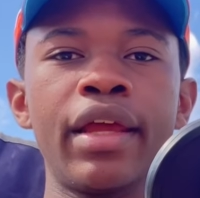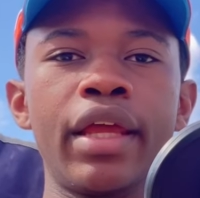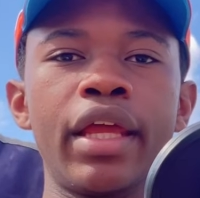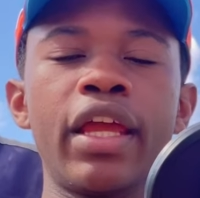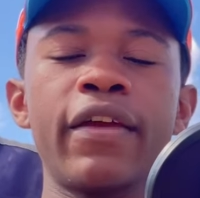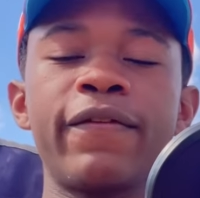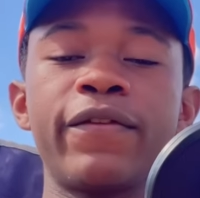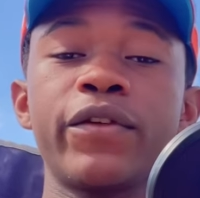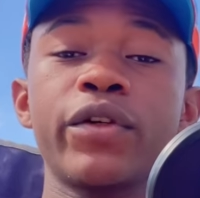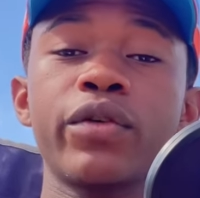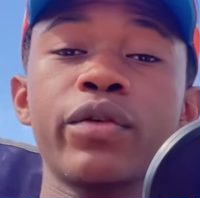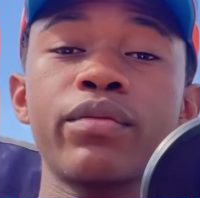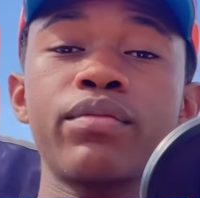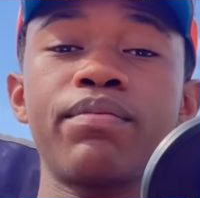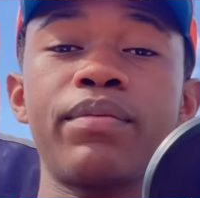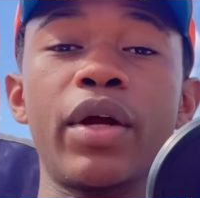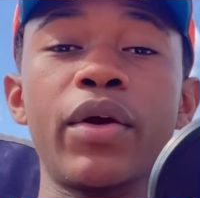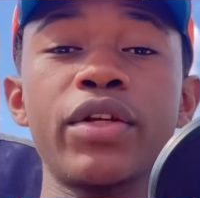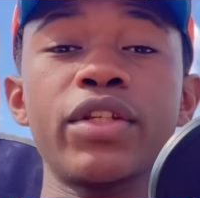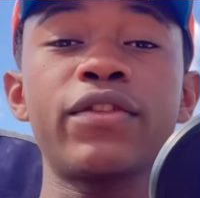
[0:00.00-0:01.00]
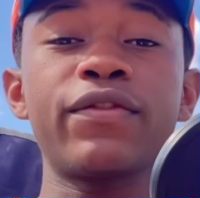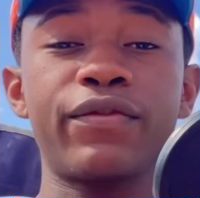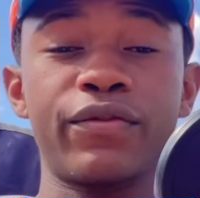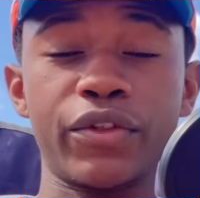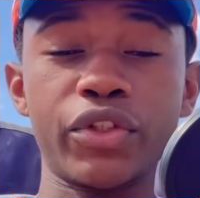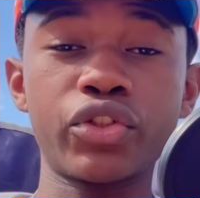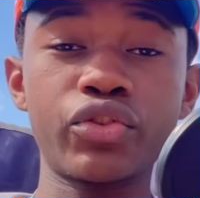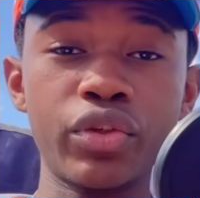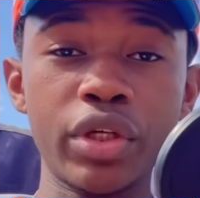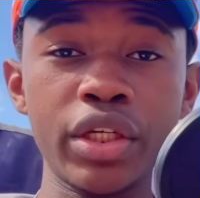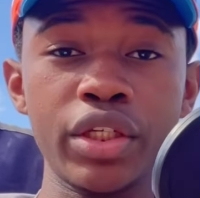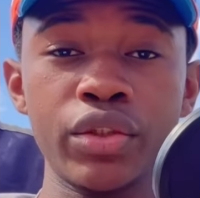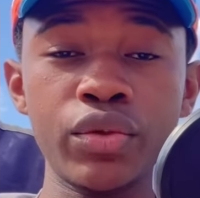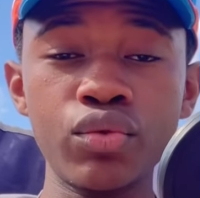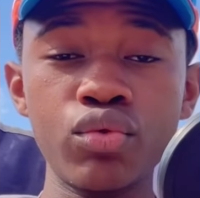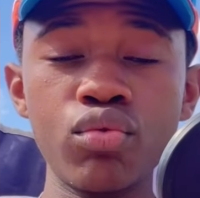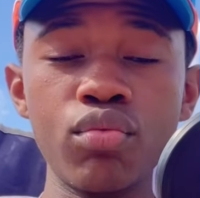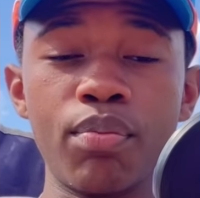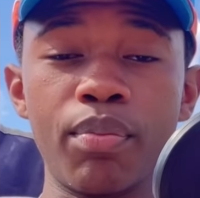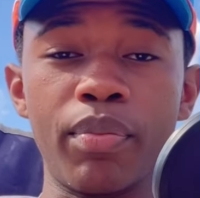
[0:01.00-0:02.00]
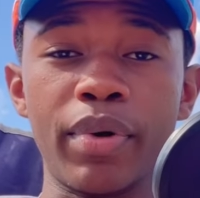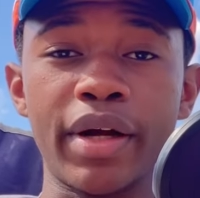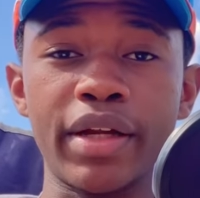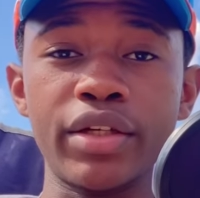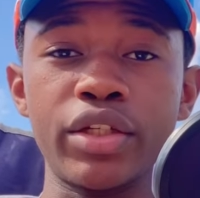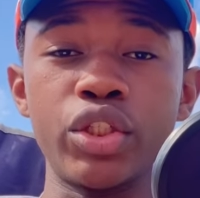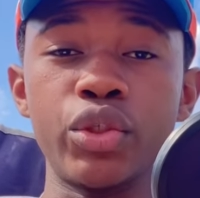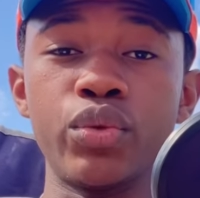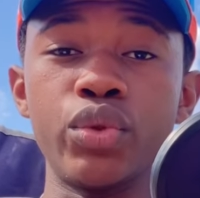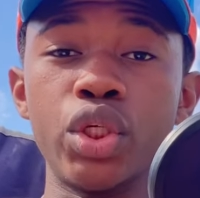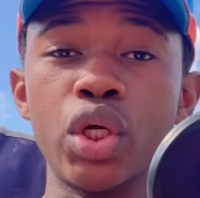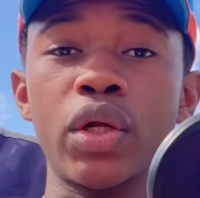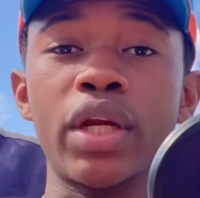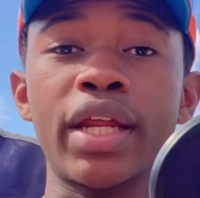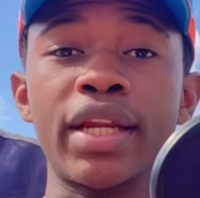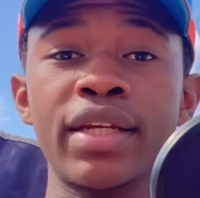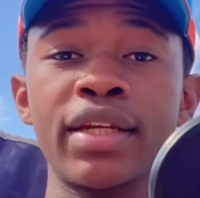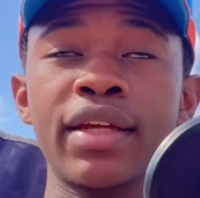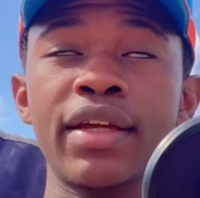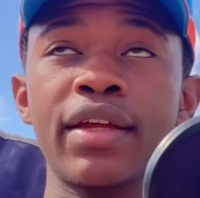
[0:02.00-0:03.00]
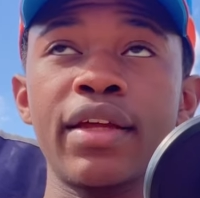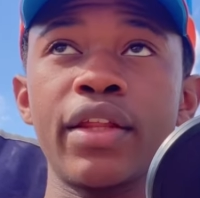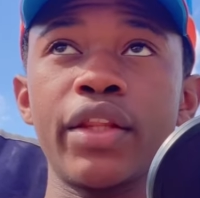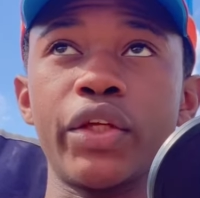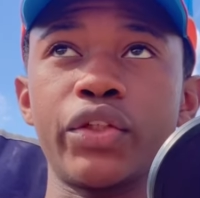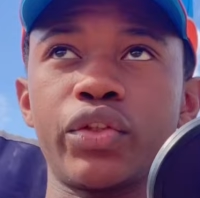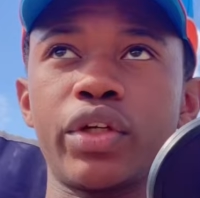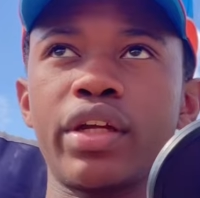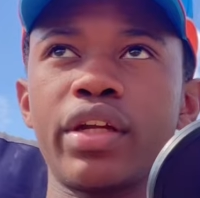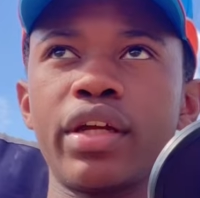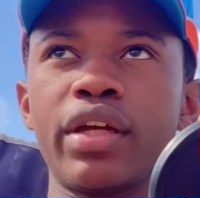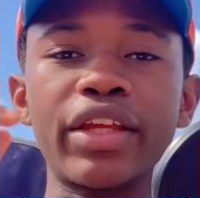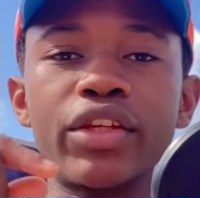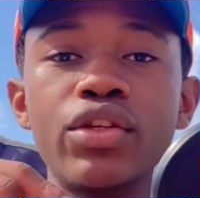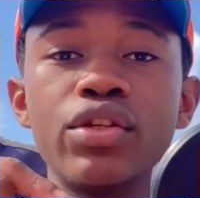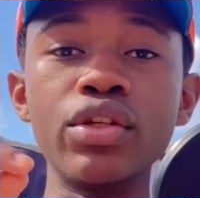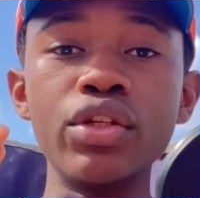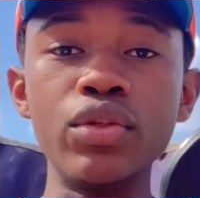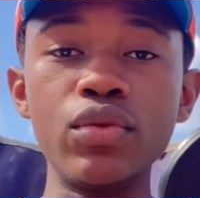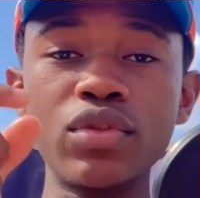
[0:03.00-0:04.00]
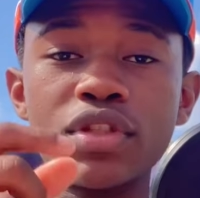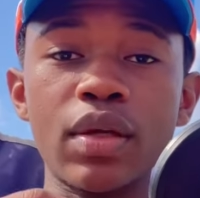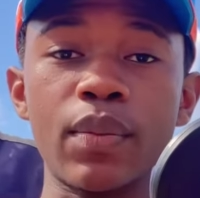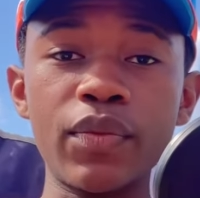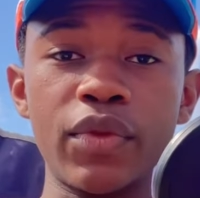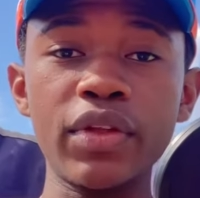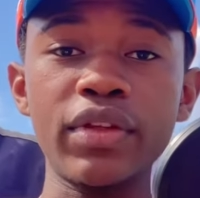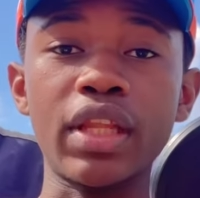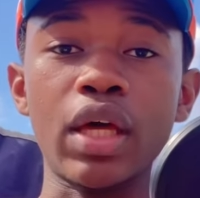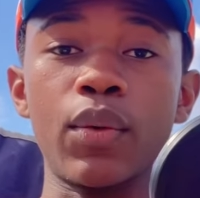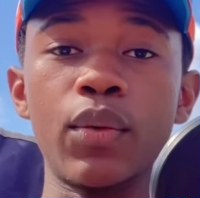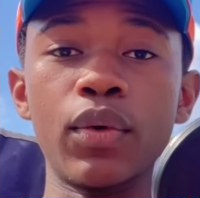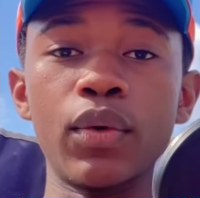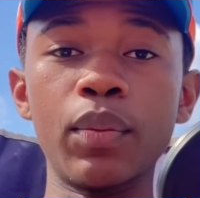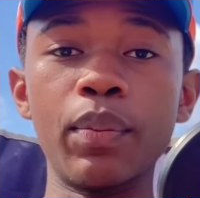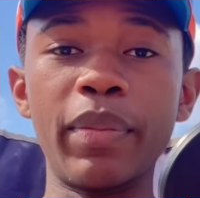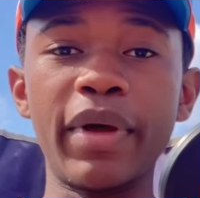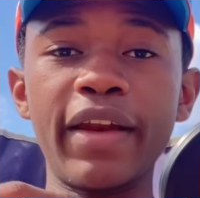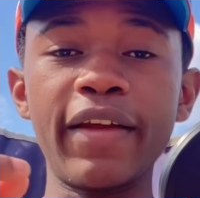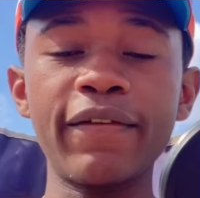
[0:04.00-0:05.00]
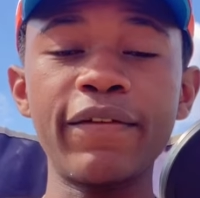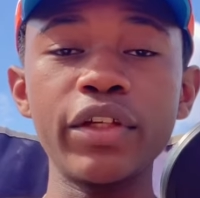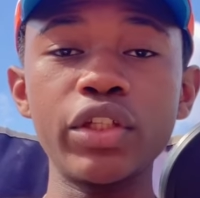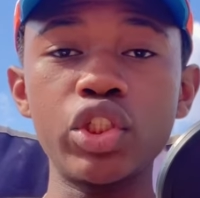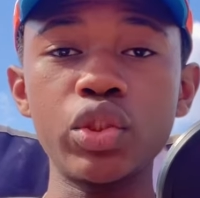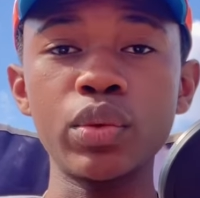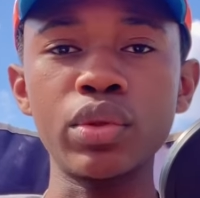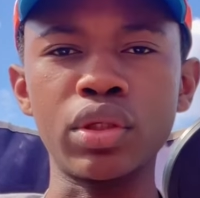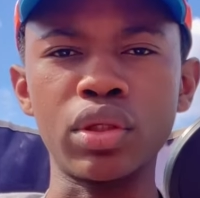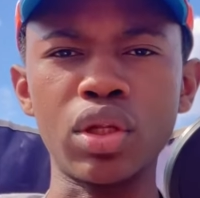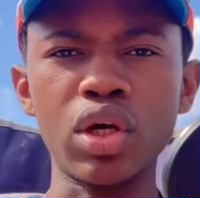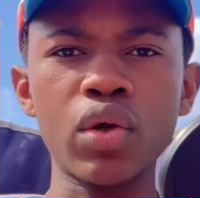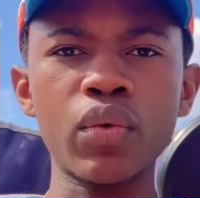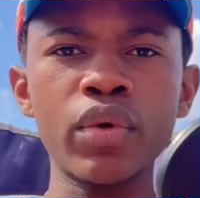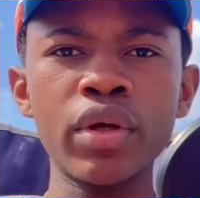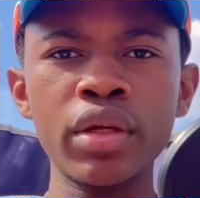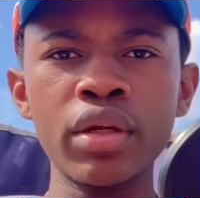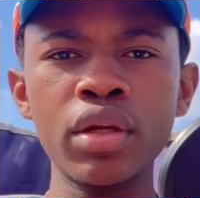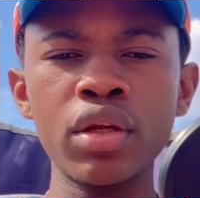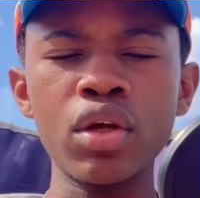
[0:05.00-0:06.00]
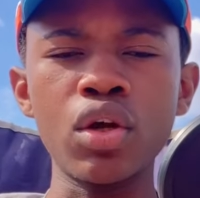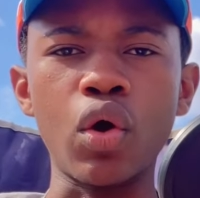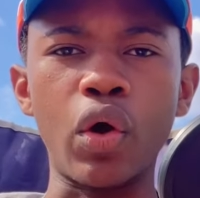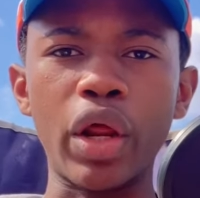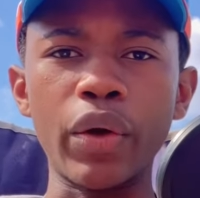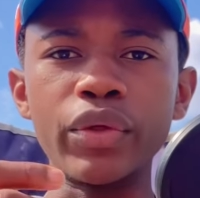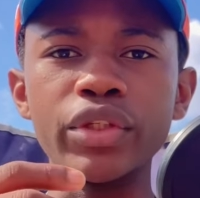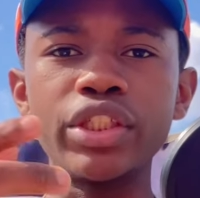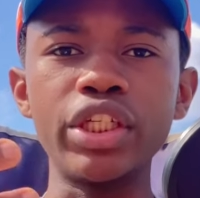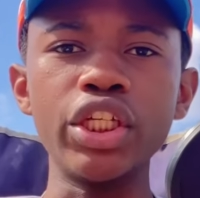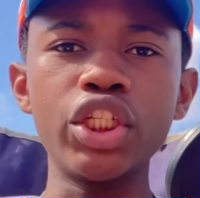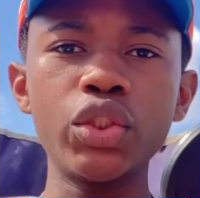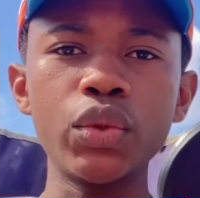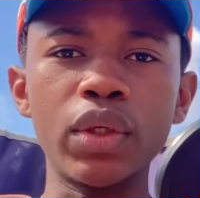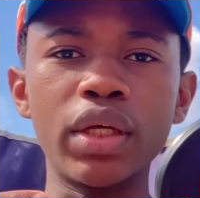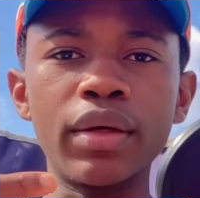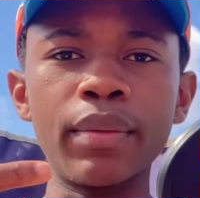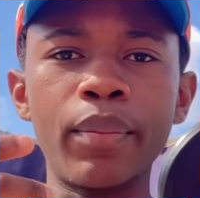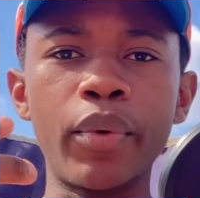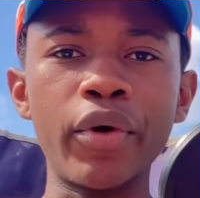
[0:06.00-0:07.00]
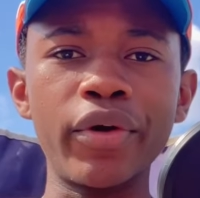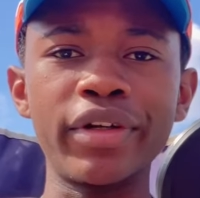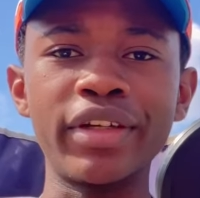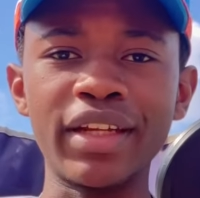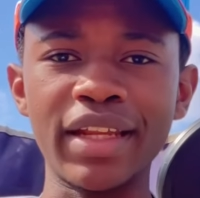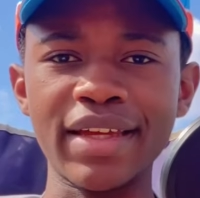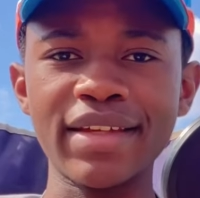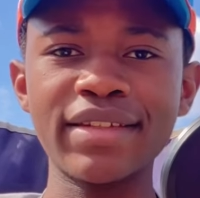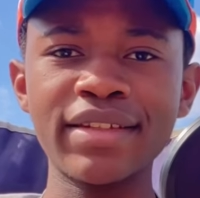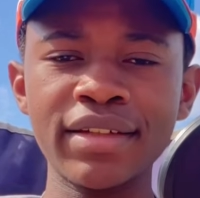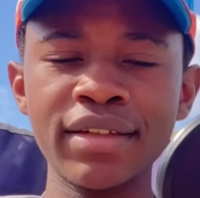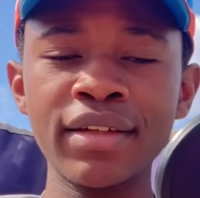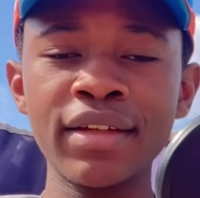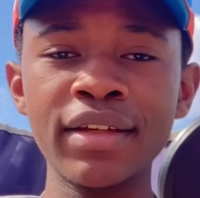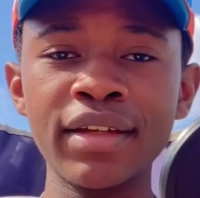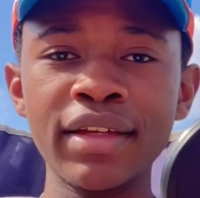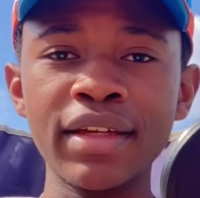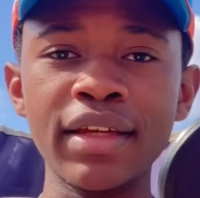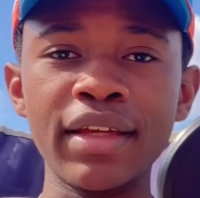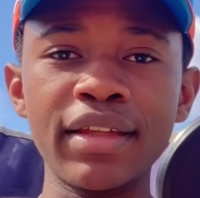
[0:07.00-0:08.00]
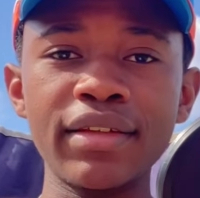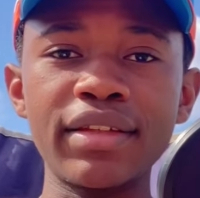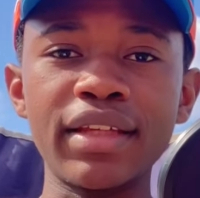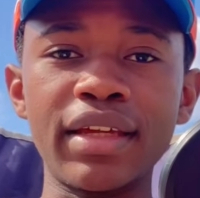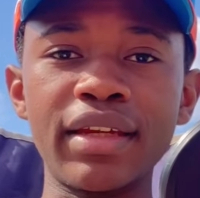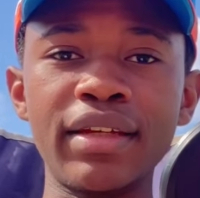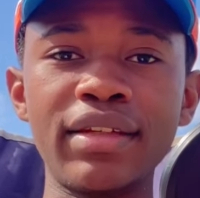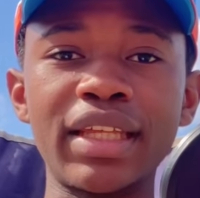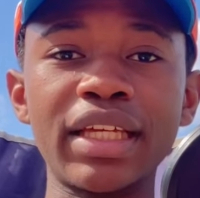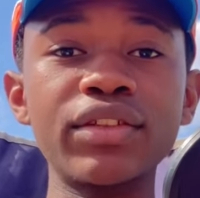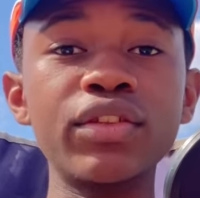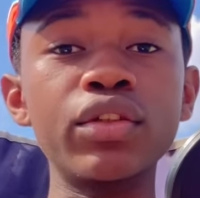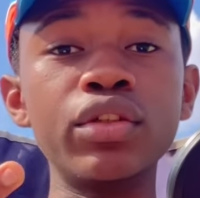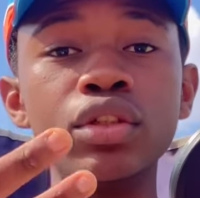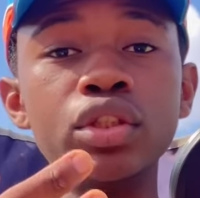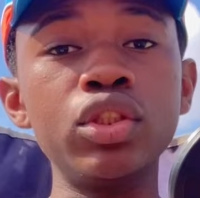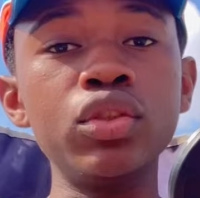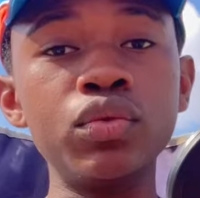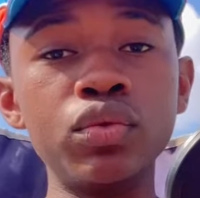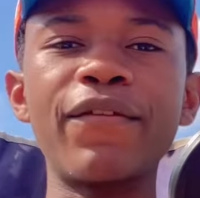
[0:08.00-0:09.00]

If your parents frustrate you, but you know that they're trying to get you to do something that will benefit you in the long run or that will teach you an important lesson, then that's on you.